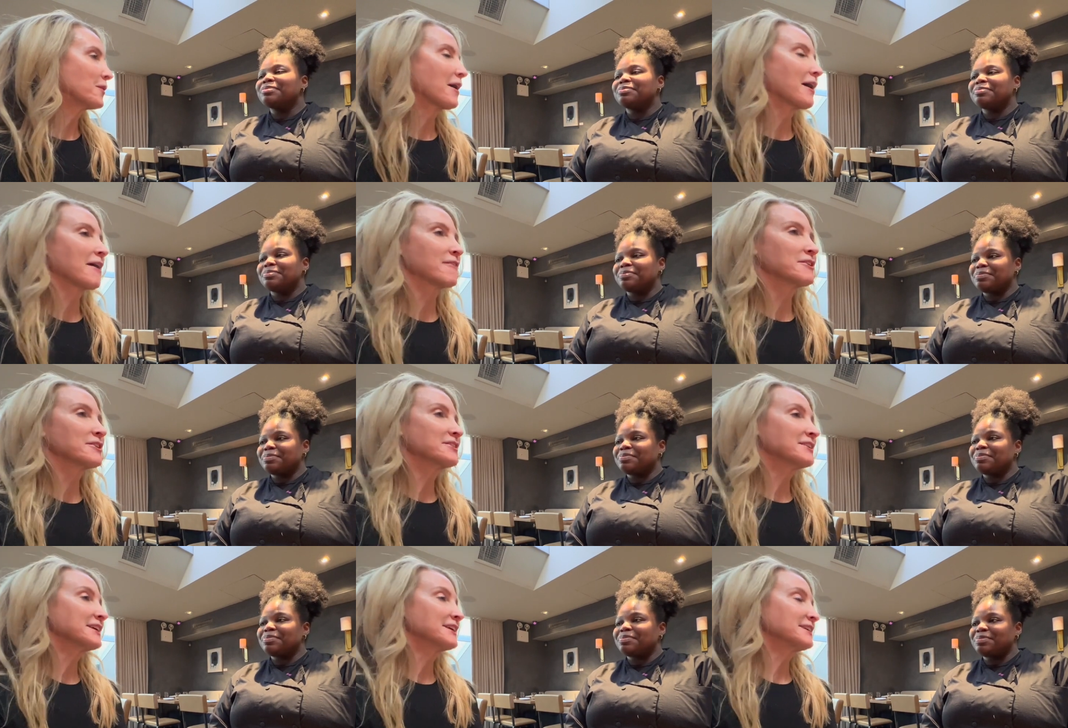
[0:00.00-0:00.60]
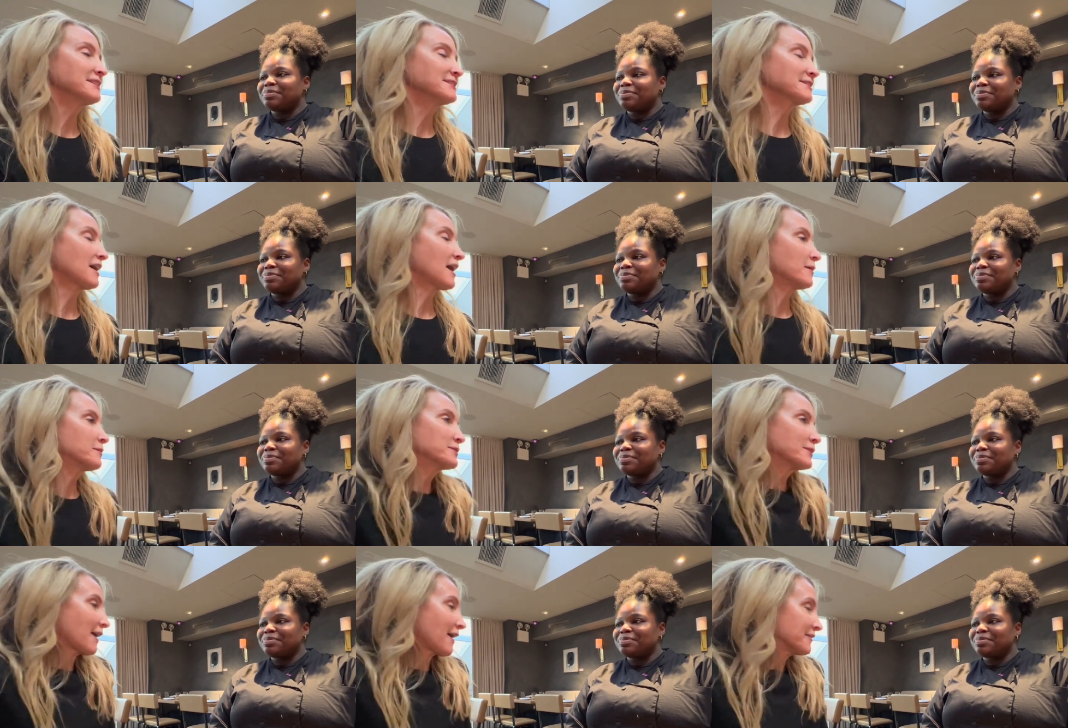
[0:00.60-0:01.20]
Speaker 1: Everything is
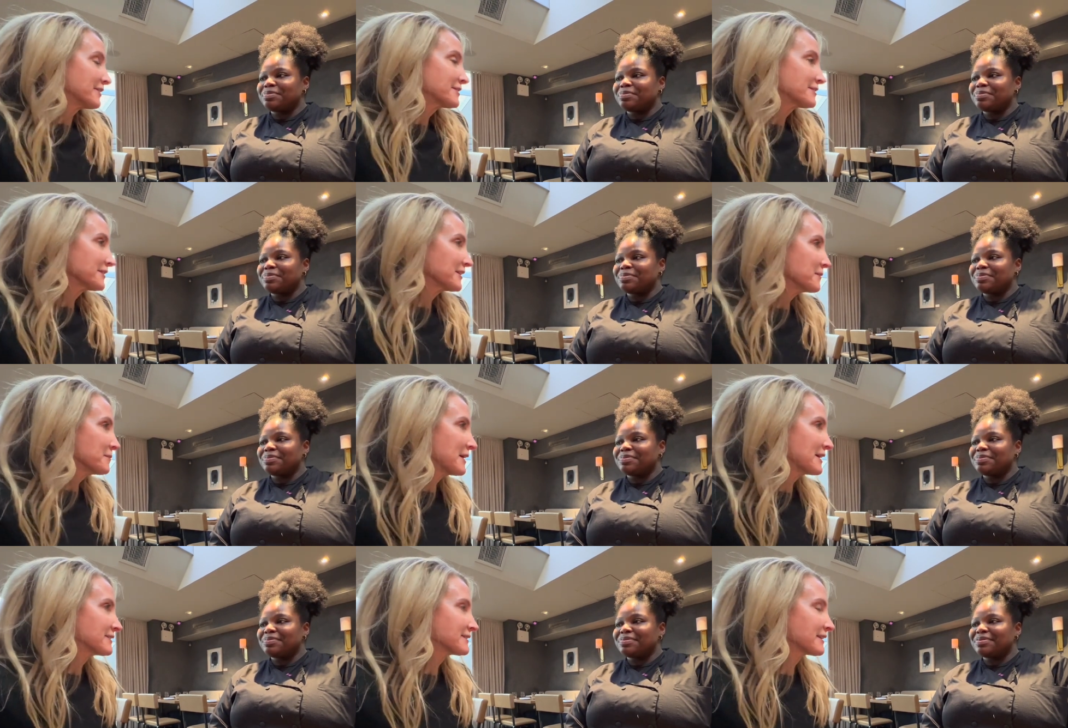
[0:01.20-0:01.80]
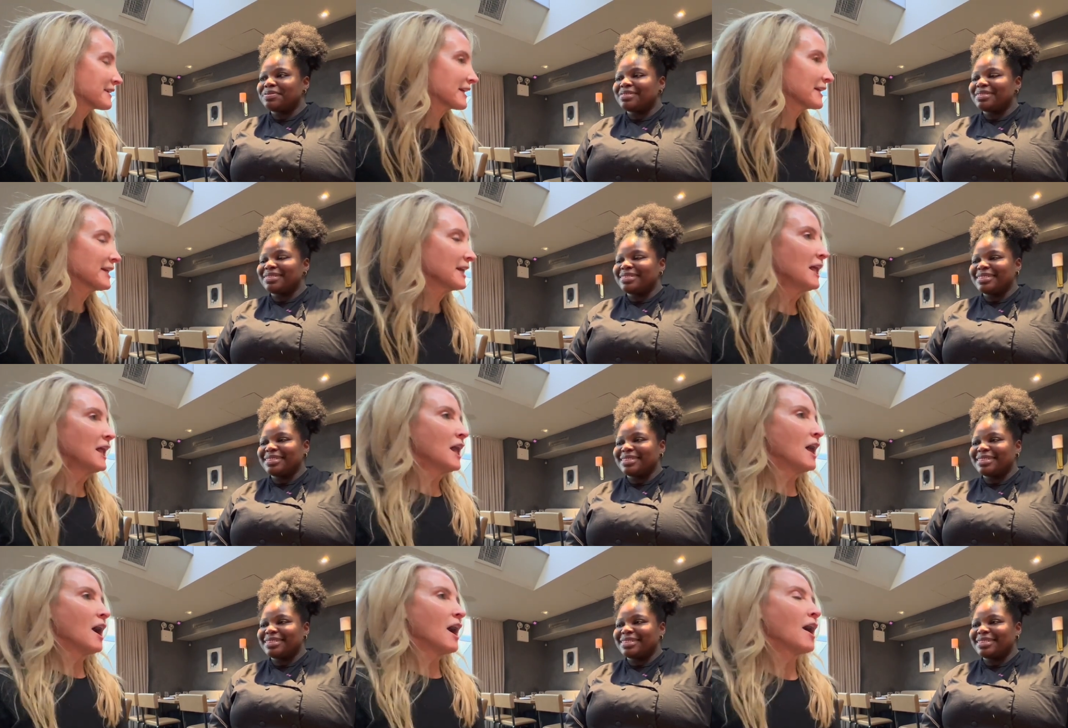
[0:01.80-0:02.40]
obviously amazing,
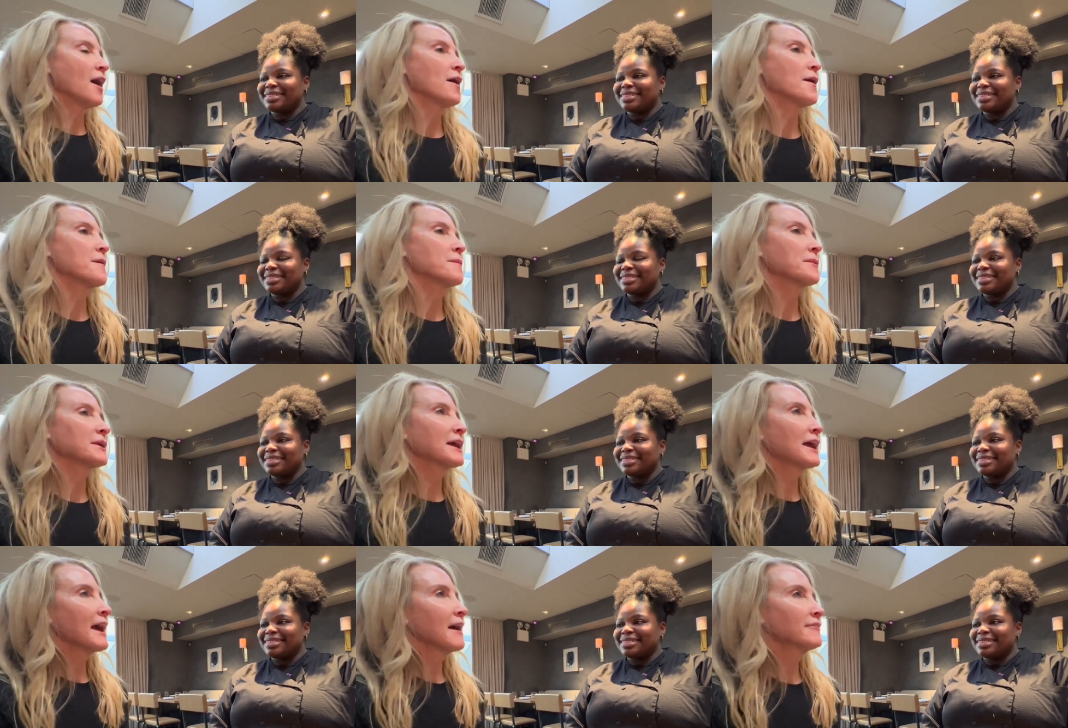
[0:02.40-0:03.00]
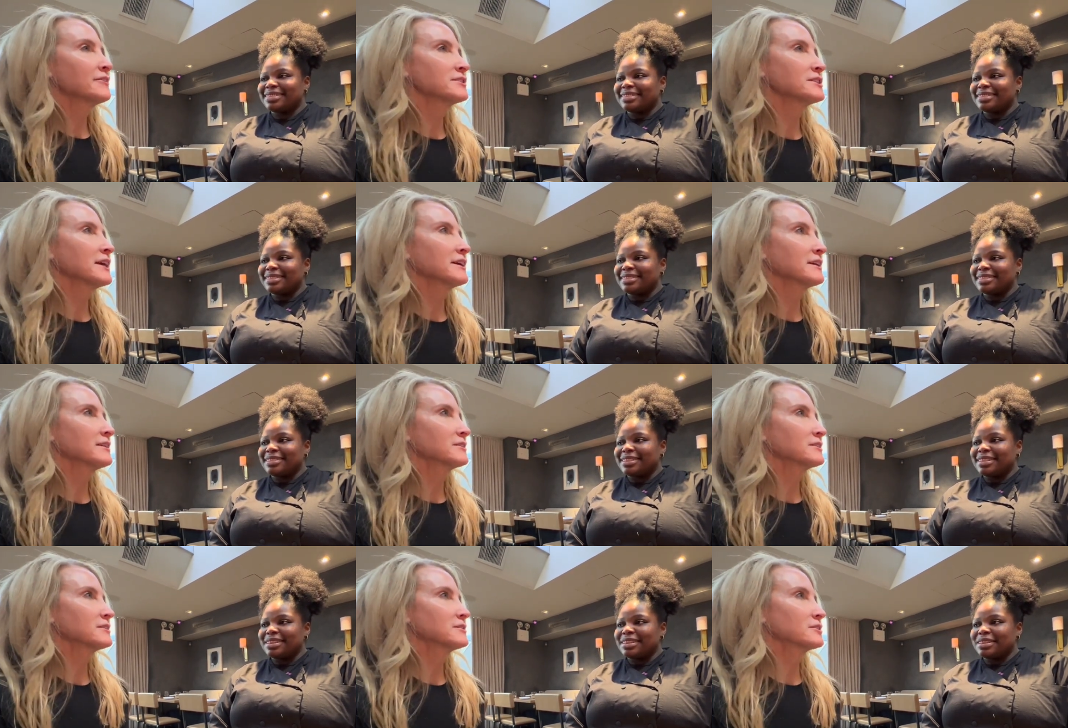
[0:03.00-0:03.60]
um, but I have to take
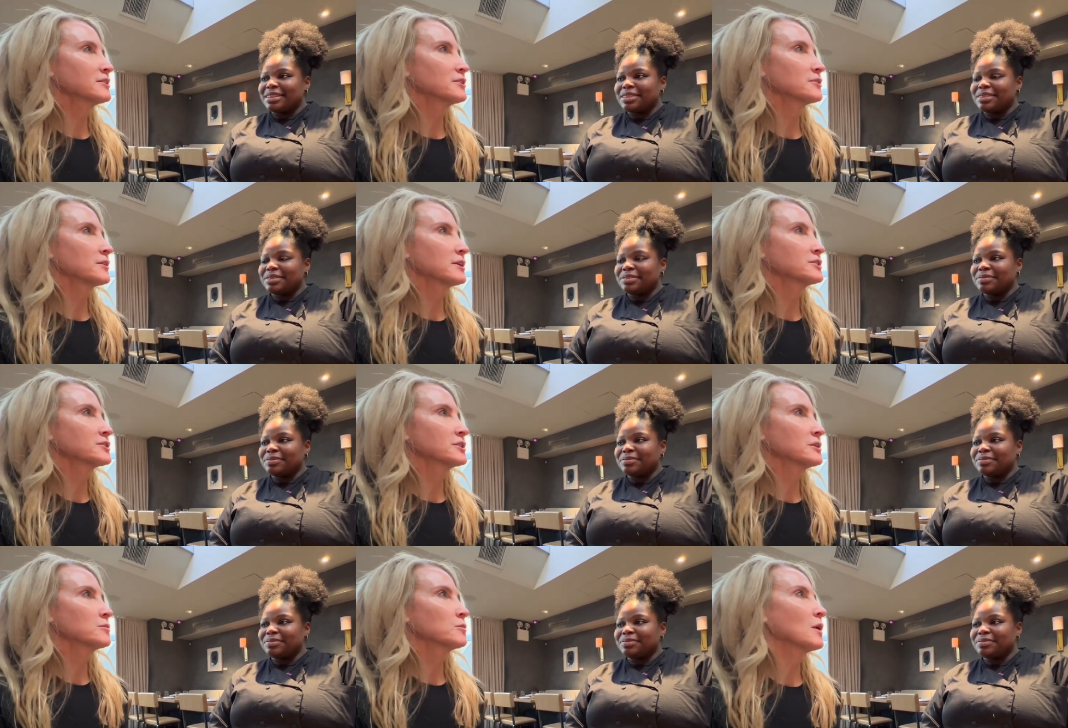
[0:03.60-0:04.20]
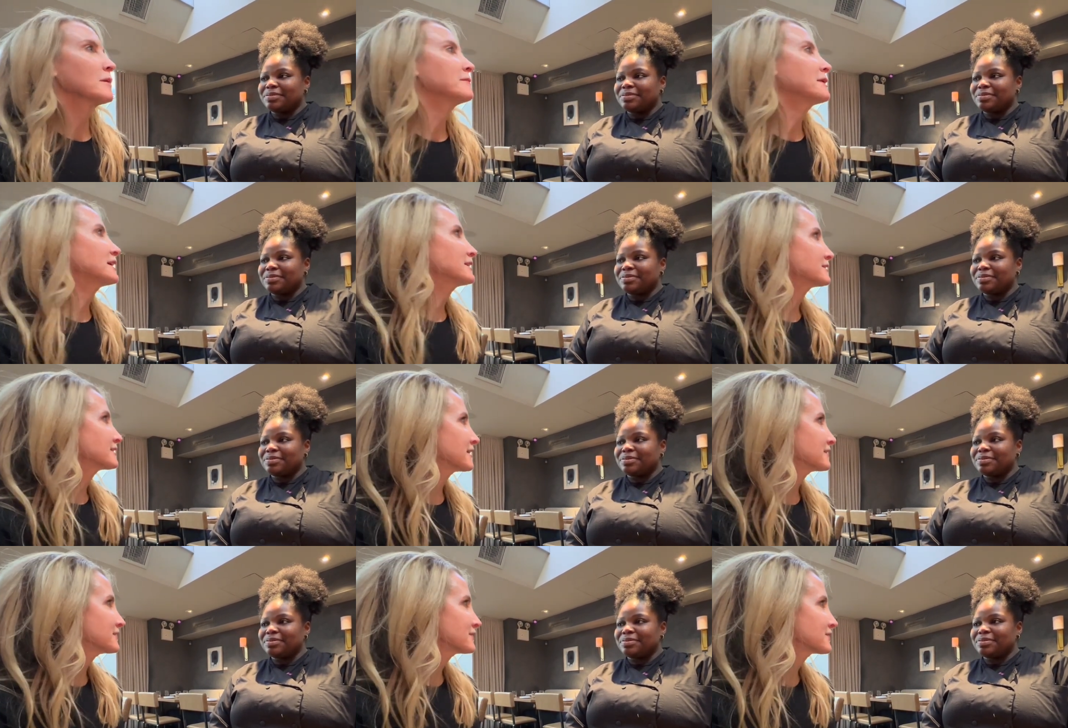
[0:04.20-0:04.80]
into consideration what makes
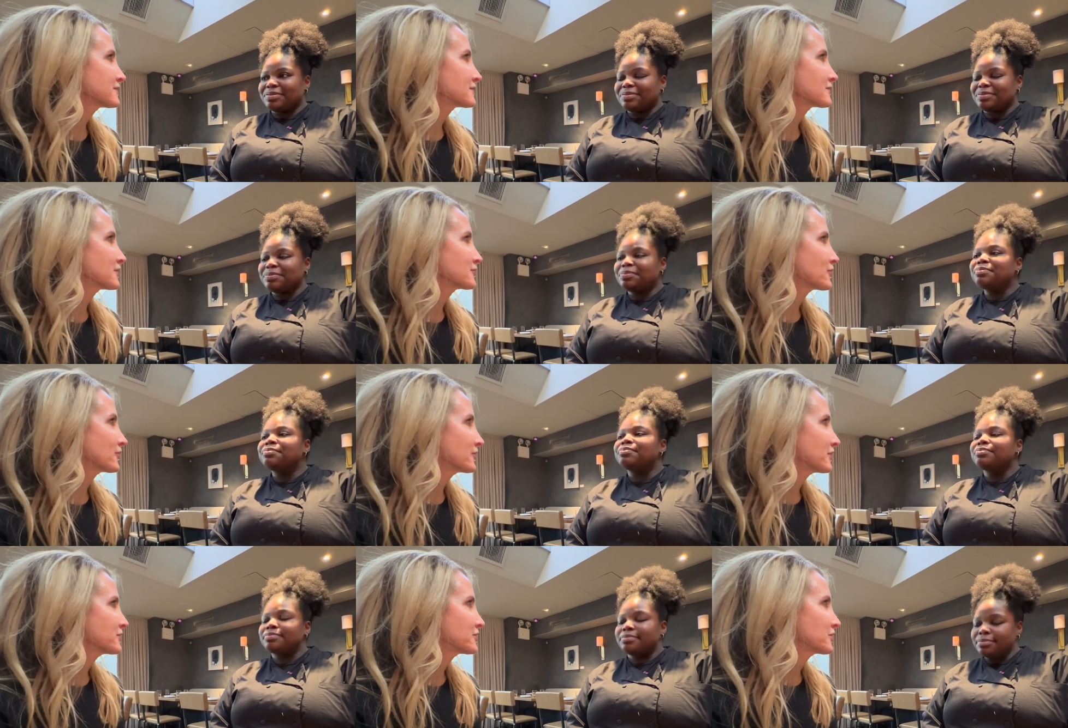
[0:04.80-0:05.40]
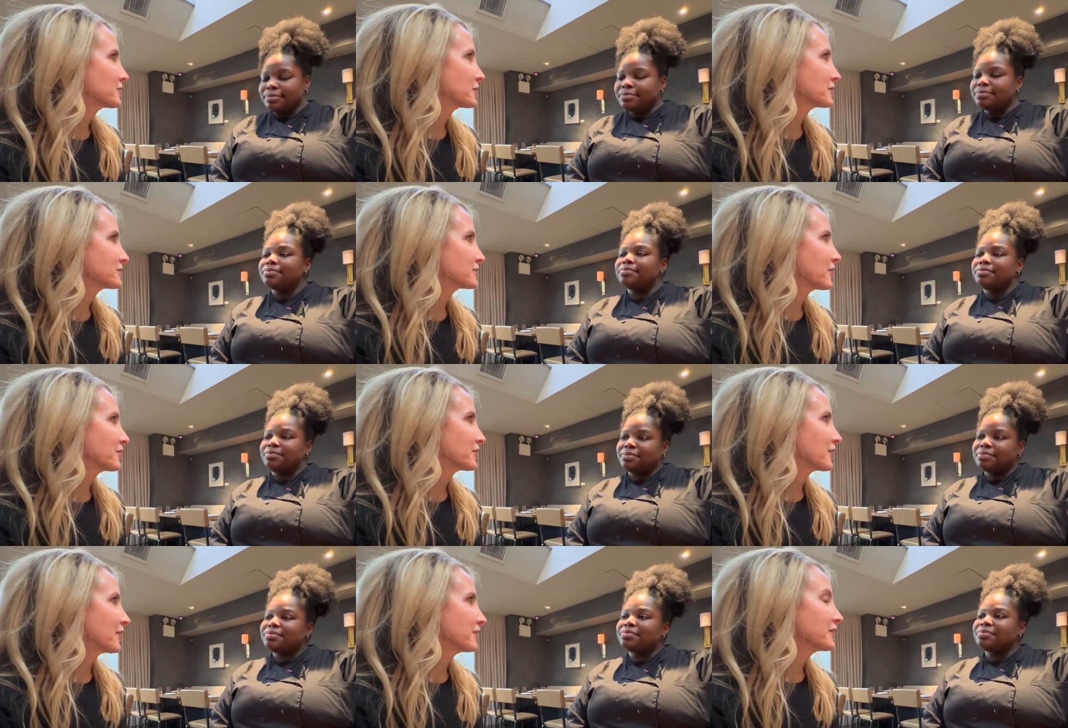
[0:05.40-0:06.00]
sense to turn into mm -hmm. a mm-hmm. donut.